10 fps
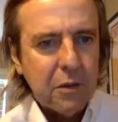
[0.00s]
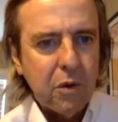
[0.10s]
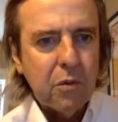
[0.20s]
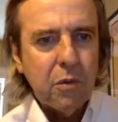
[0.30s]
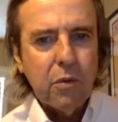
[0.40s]

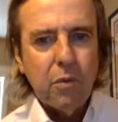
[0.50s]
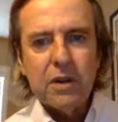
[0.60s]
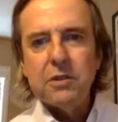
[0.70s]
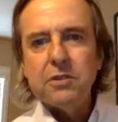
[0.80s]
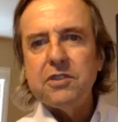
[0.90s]
What are
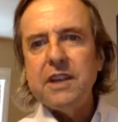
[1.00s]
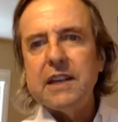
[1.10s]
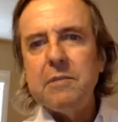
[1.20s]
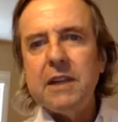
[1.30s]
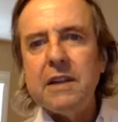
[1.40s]
you seeing? I
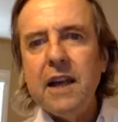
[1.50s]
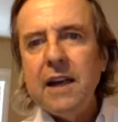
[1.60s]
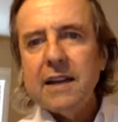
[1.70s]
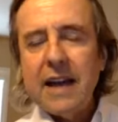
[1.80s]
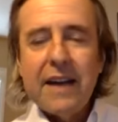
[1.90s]
mean,
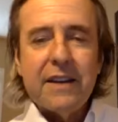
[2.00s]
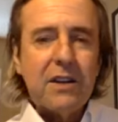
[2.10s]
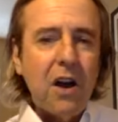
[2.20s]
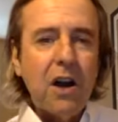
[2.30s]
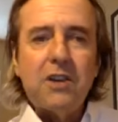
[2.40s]
kind of
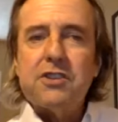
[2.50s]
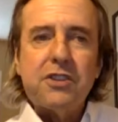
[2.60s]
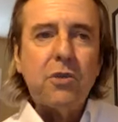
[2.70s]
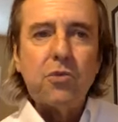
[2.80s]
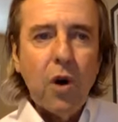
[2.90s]
cars are
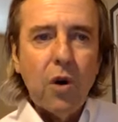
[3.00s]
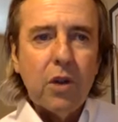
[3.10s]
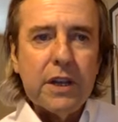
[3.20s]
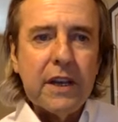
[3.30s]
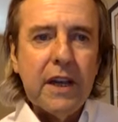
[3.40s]
still
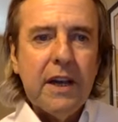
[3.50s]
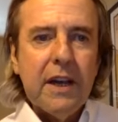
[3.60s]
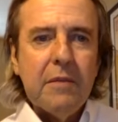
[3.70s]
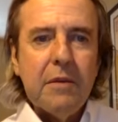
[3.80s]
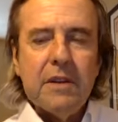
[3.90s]
rolling,
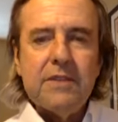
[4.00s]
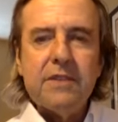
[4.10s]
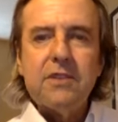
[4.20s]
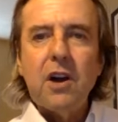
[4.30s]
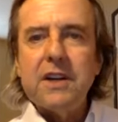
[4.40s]
but it's
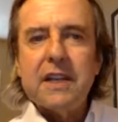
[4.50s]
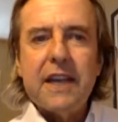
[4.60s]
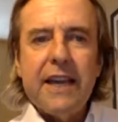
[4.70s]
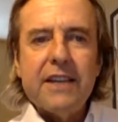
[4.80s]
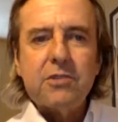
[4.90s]
just hard to
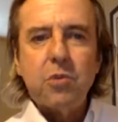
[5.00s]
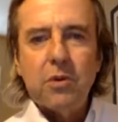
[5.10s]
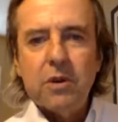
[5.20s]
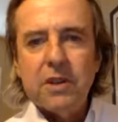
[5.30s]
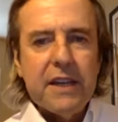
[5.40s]
gauge
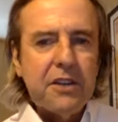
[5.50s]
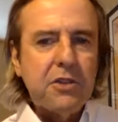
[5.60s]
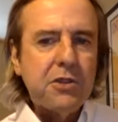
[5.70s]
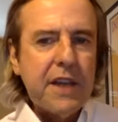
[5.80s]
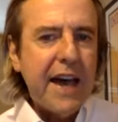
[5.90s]
where the
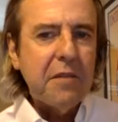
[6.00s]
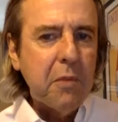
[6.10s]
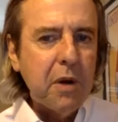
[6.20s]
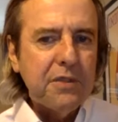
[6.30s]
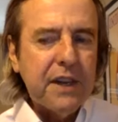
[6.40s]
industry's at
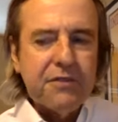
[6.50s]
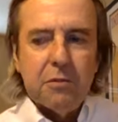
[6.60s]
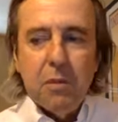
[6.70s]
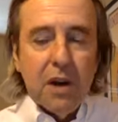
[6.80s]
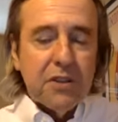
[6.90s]
month after
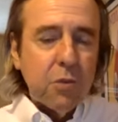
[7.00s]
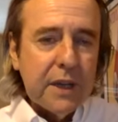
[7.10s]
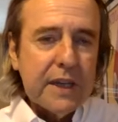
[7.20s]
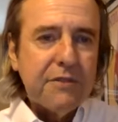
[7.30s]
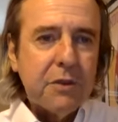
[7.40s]
month,
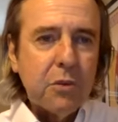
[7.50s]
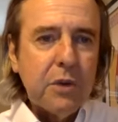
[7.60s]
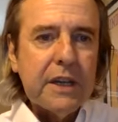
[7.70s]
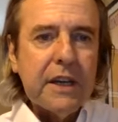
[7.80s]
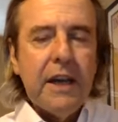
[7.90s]
week after week.